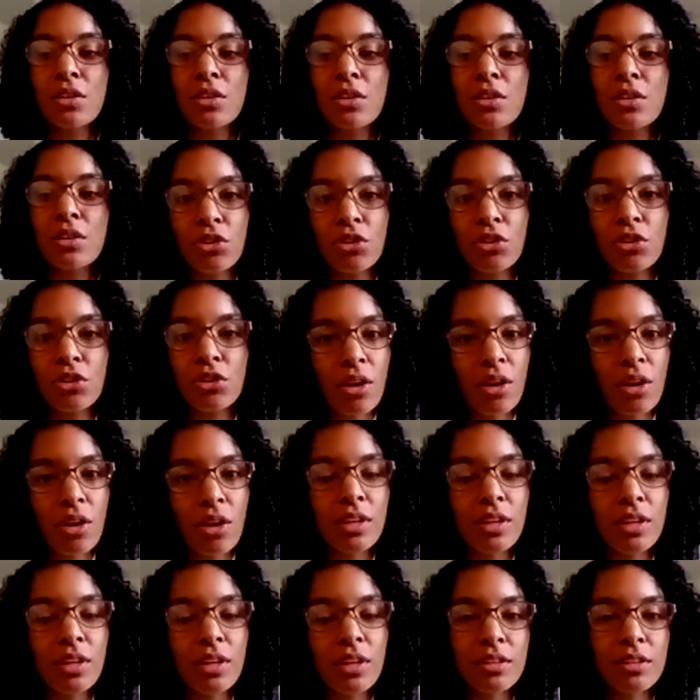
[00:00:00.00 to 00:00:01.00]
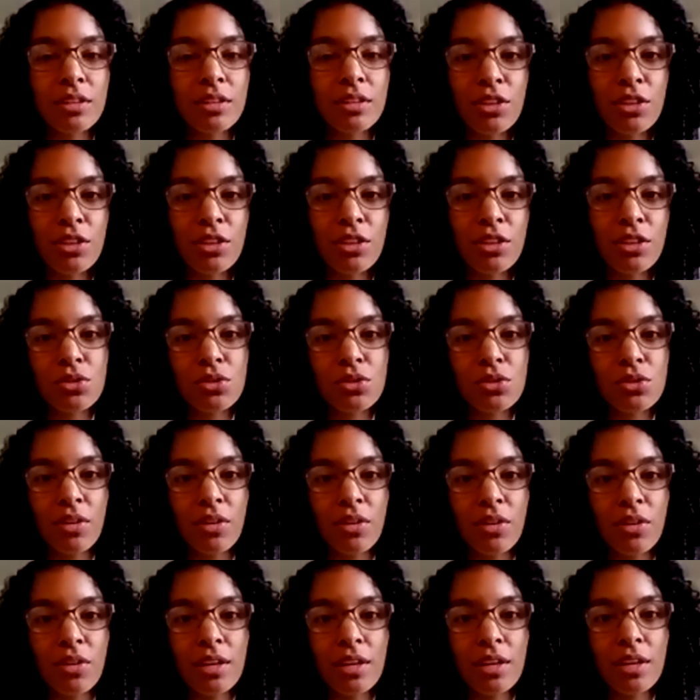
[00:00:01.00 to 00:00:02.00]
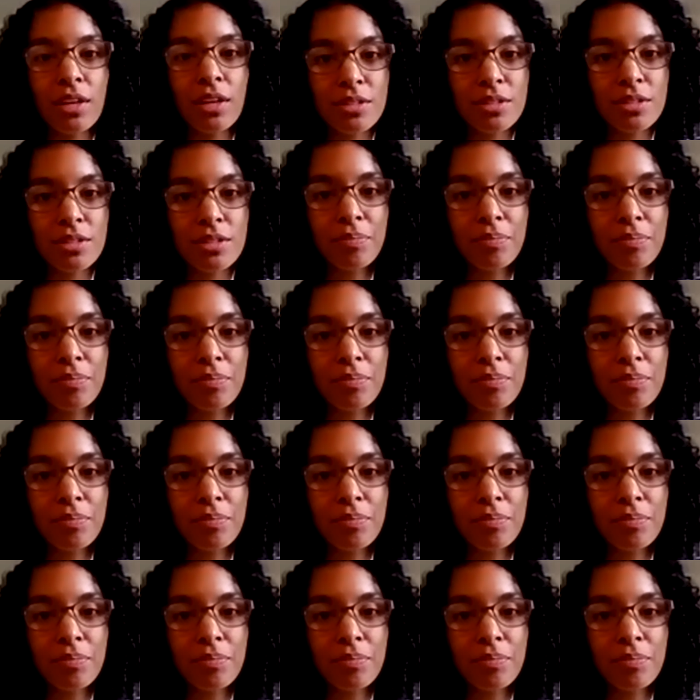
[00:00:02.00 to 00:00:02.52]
look at her health and, and those sort of things.